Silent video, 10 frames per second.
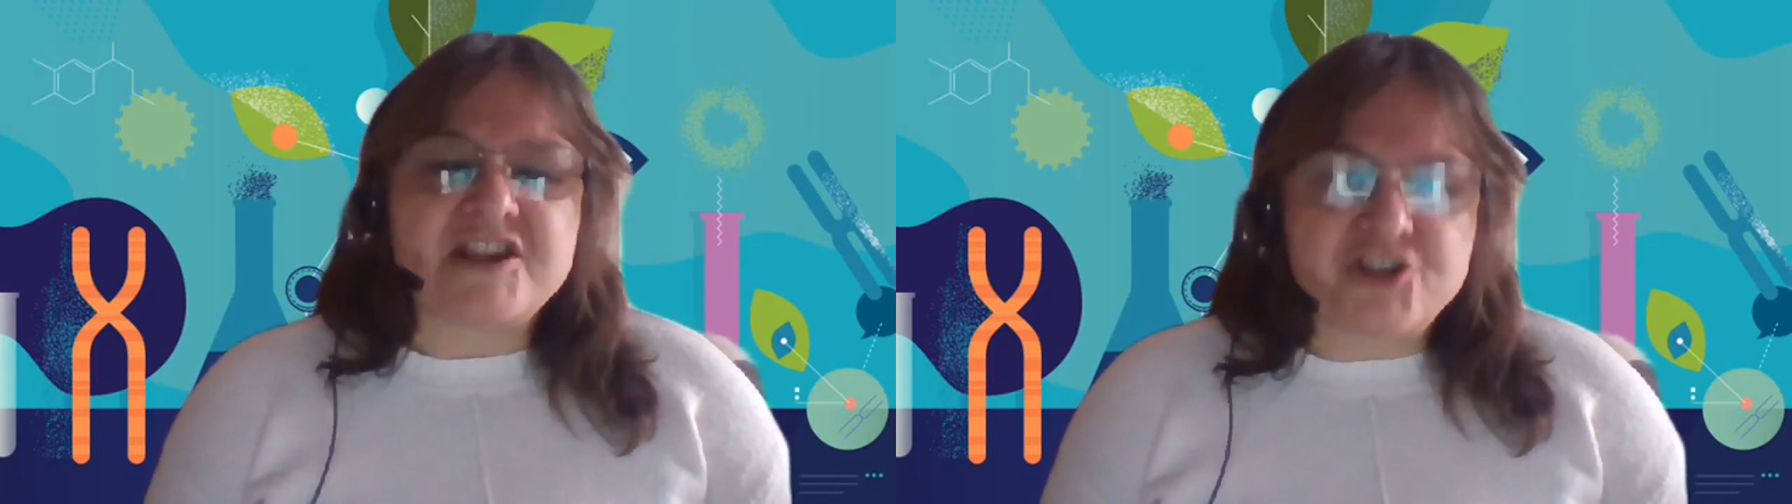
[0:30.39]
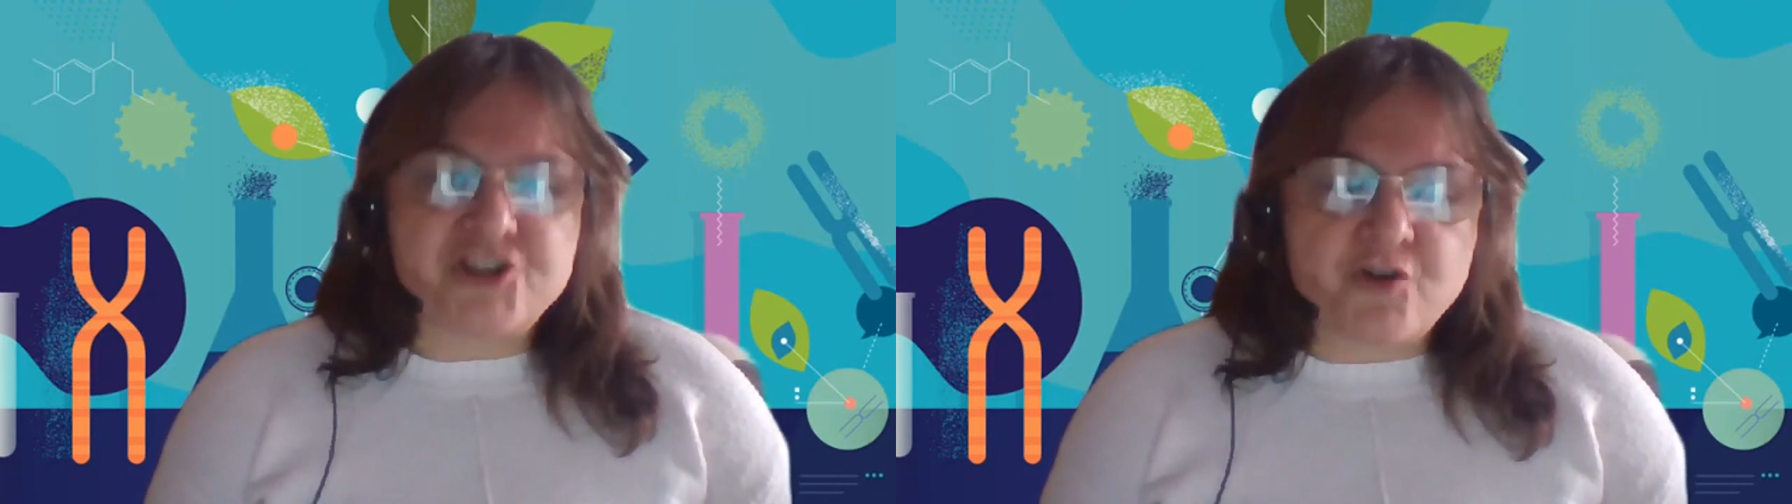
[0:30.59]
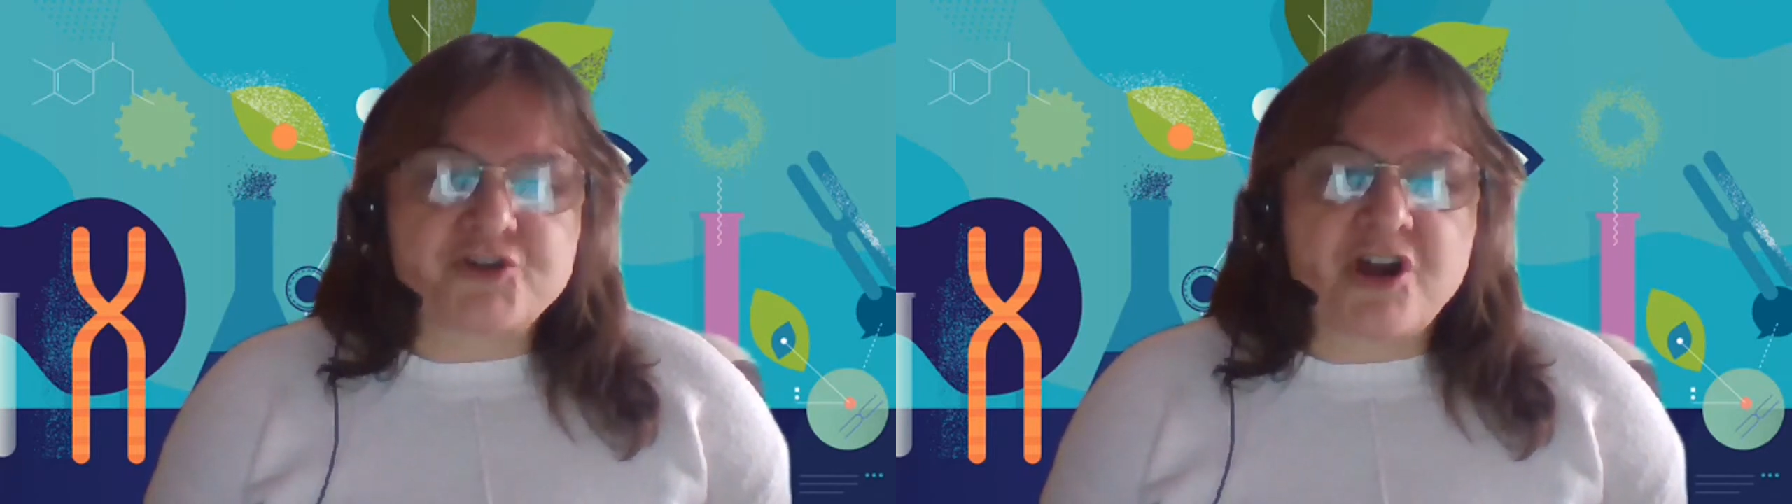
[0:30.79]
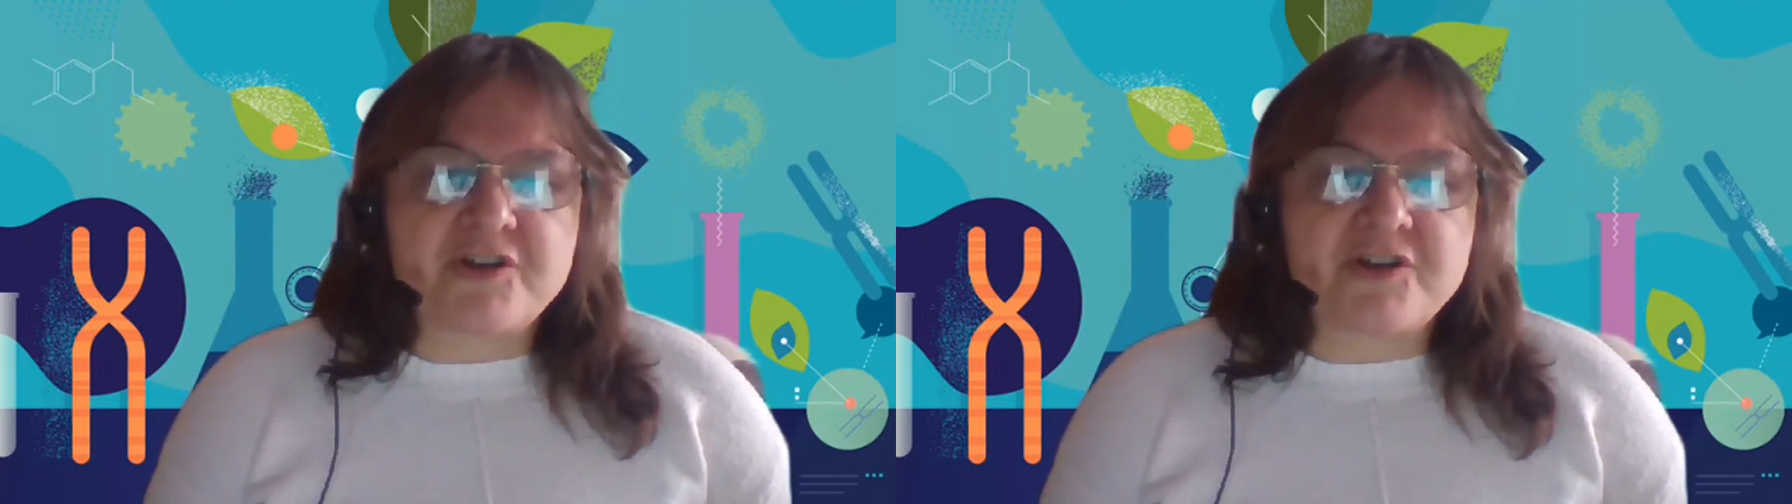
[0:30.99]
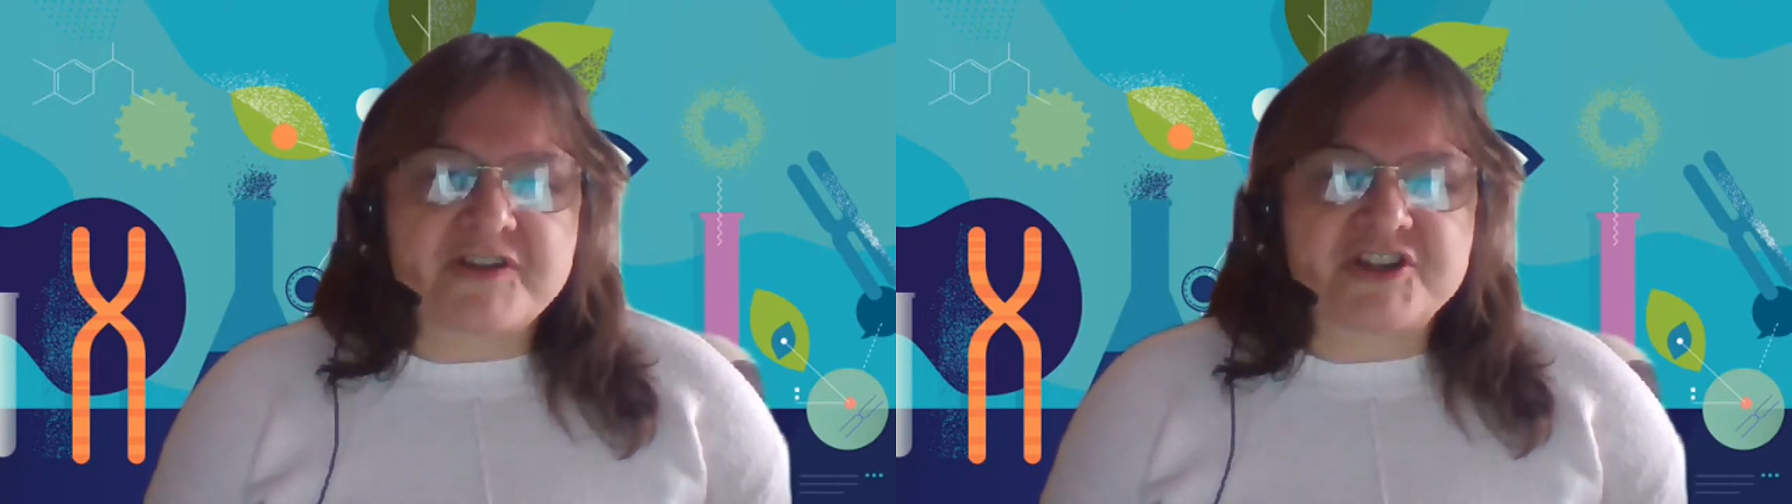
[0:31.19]
it's your
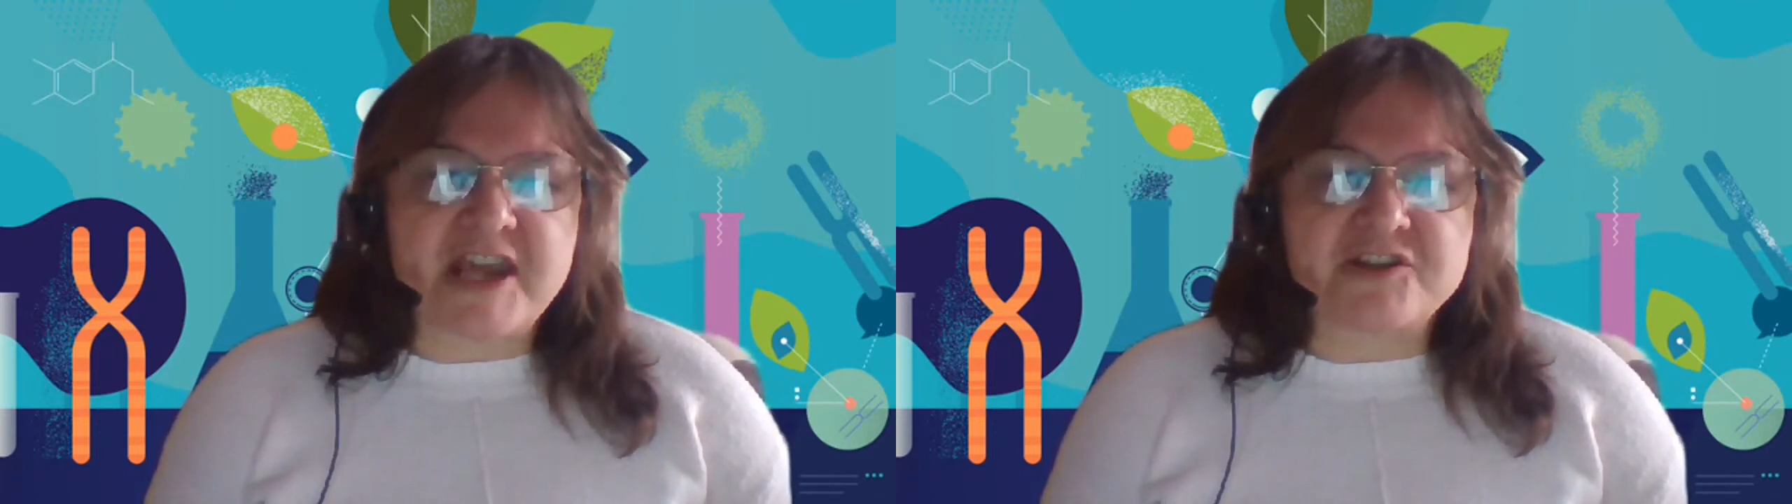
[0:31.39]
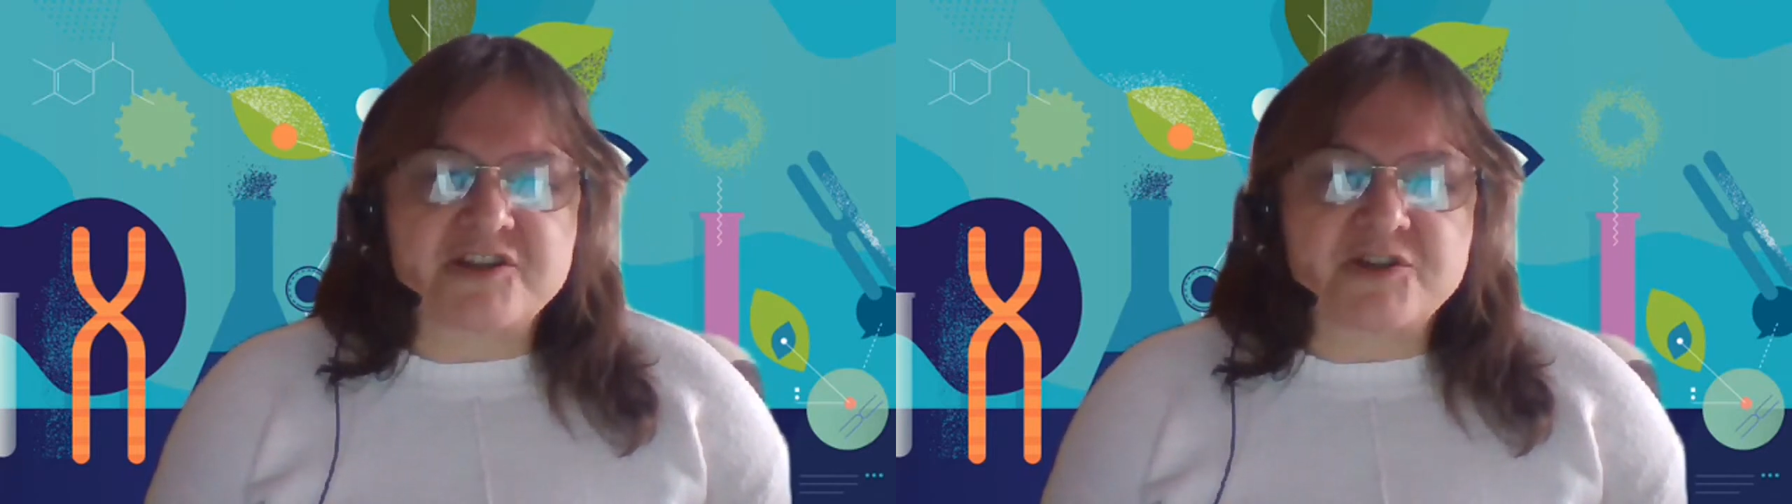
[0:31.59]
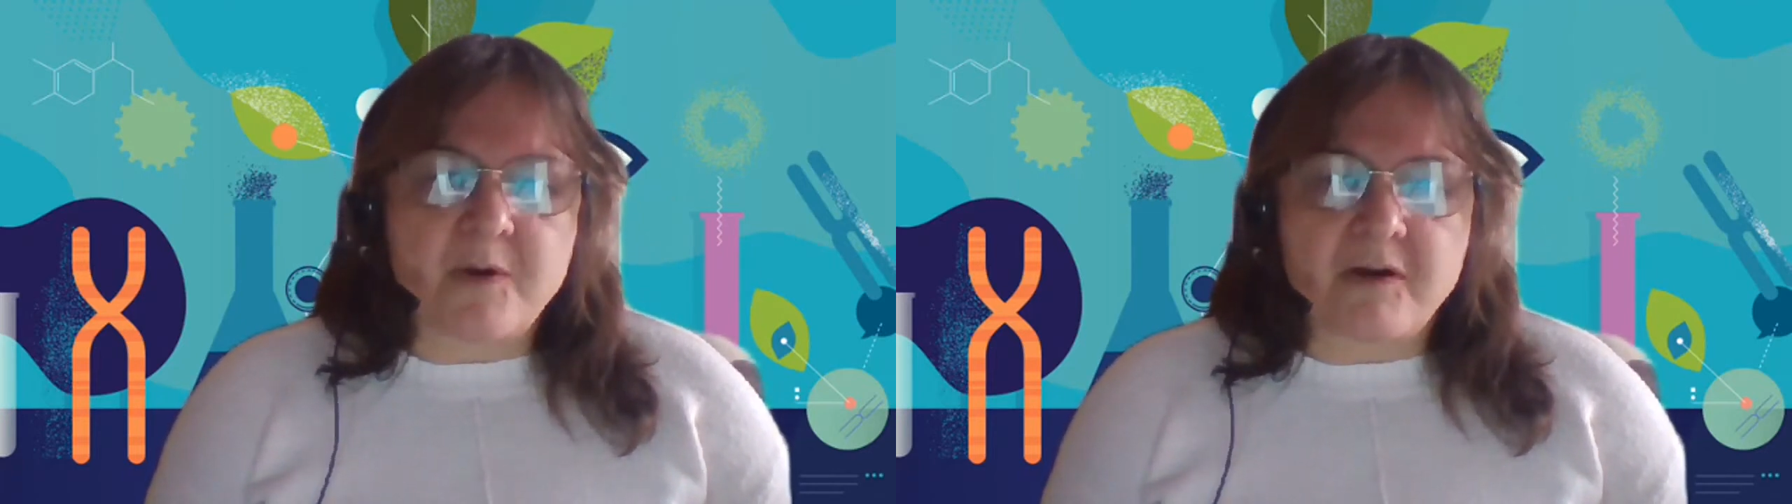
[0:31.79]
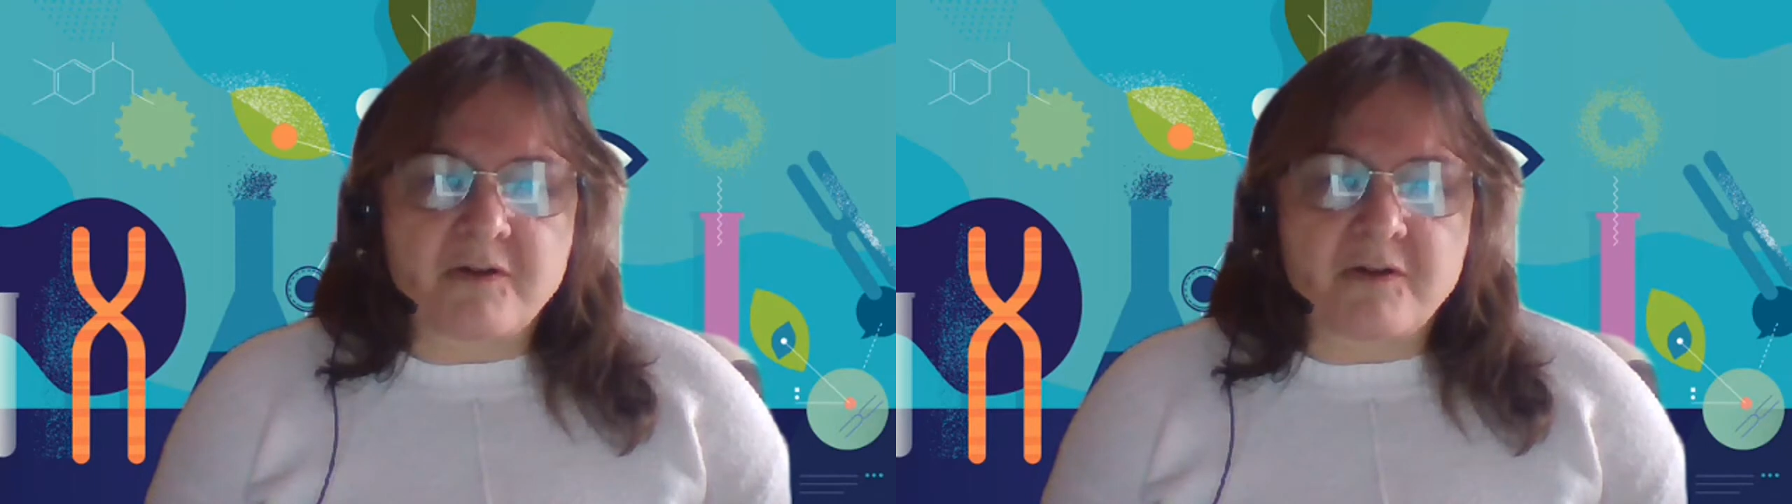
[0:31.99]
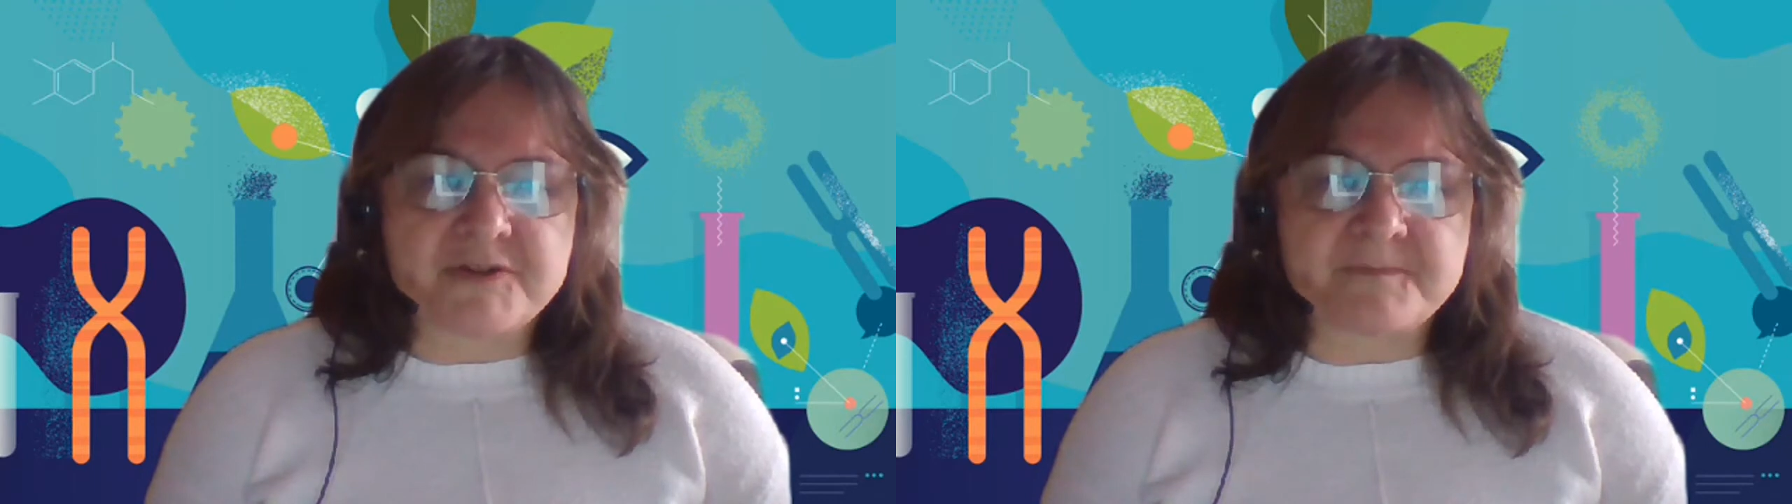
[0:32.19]
chance to change the
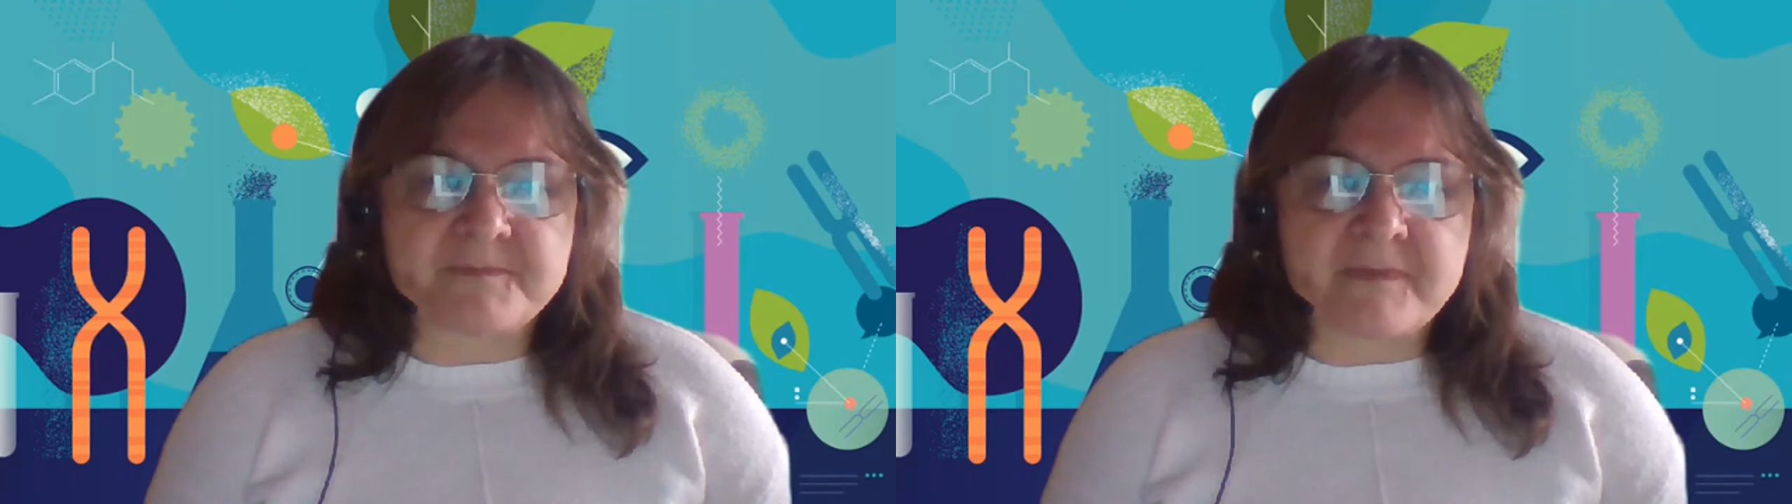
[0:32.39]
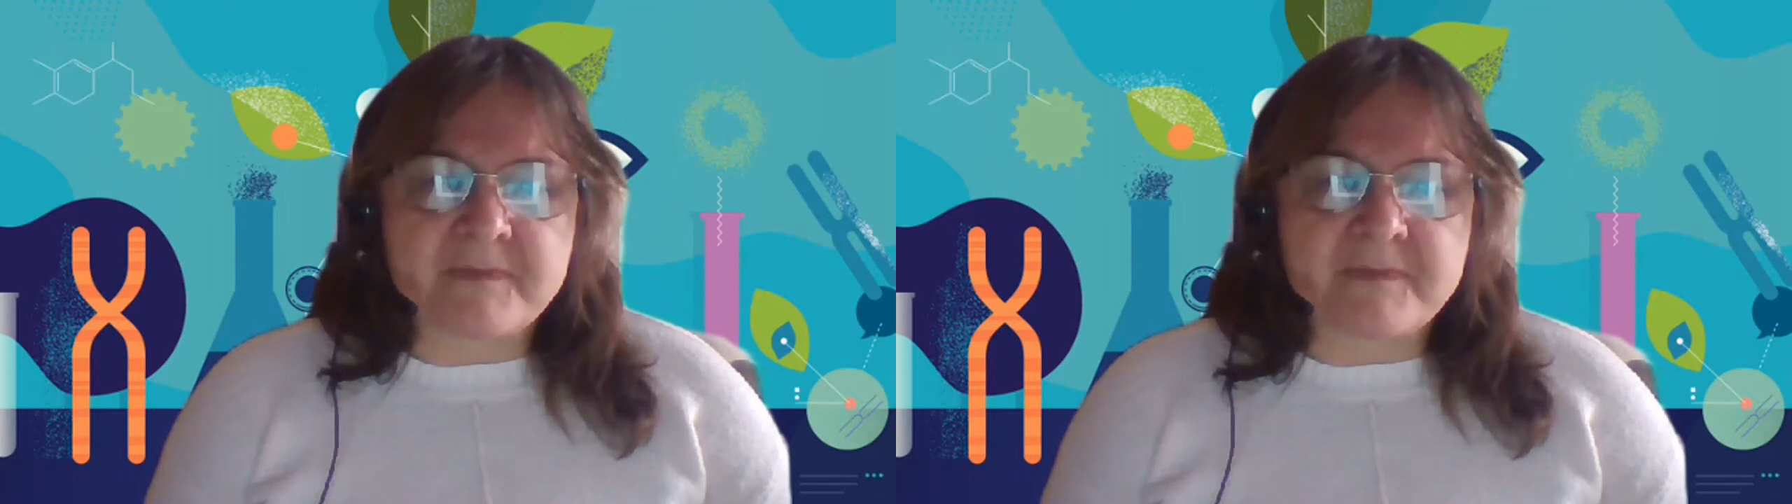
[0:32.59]
world.